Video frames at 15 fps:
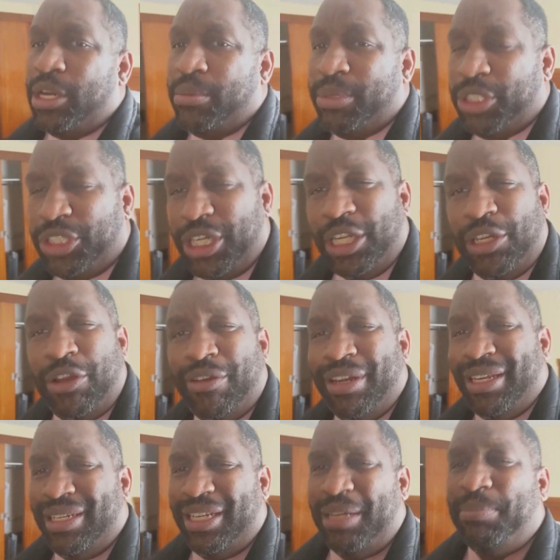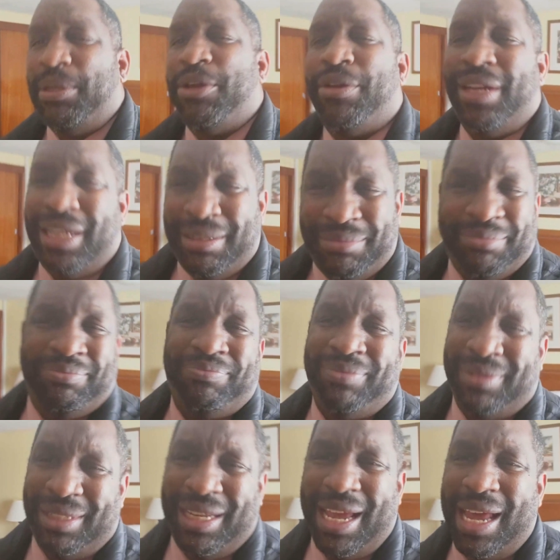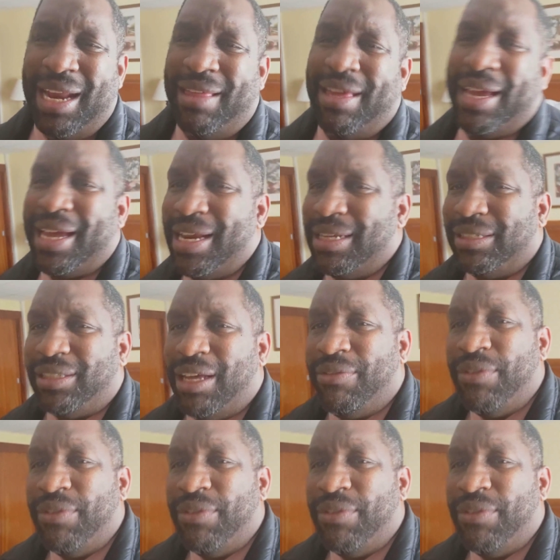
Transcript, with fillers: you know, machine learning, deep learning, kind of that kind of